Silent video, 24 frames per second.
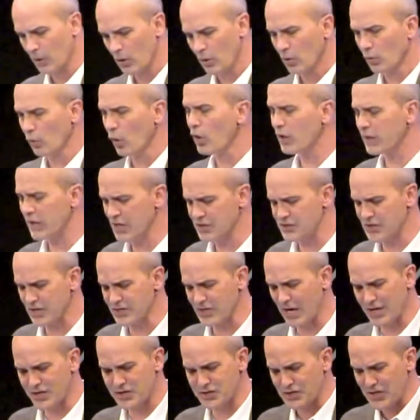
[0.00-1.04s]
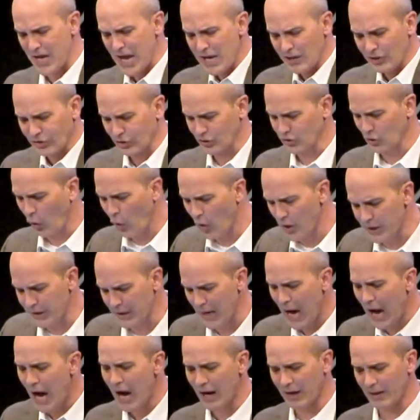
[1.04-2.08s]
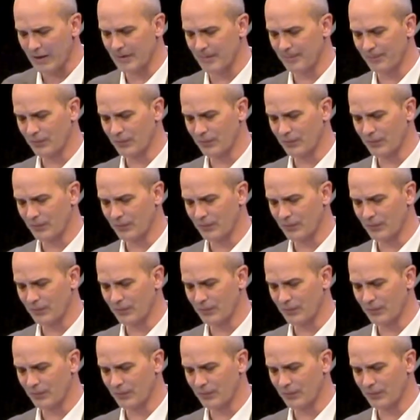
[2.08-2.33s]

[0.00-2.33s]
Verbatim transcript: Look, he says, I stand at the door and knock.